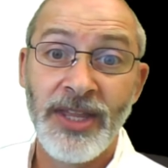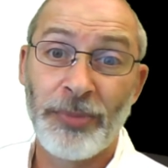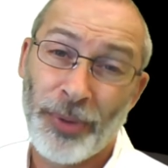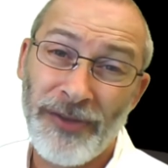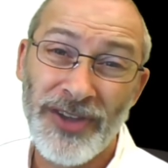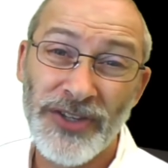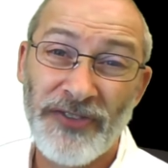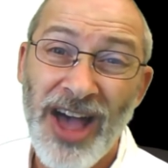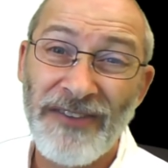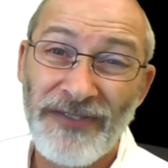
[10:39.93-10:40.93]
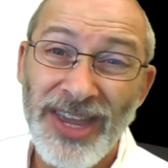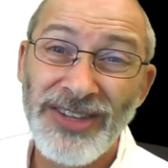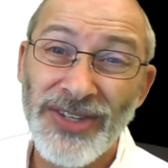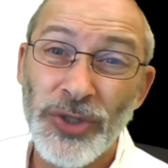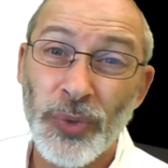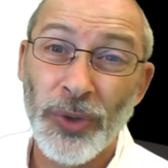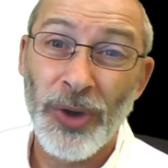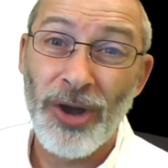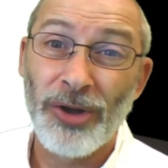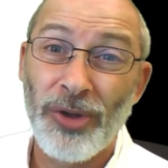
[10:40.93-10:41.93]
Previous five phases were
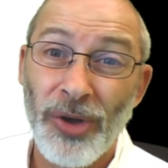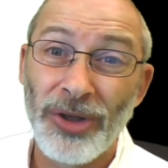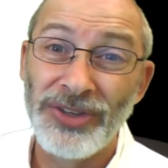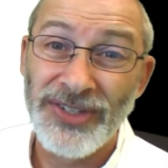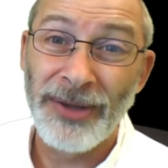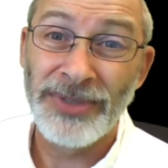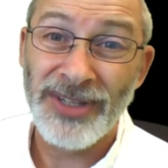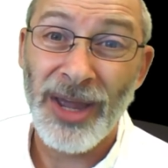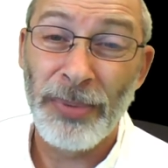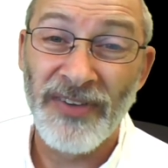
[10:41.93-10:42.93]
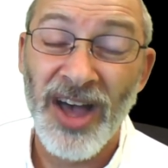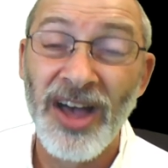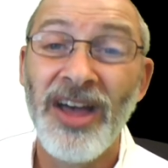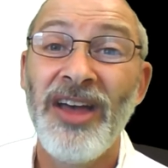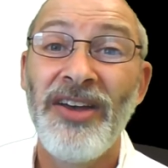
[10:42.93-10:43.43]
all called some type of a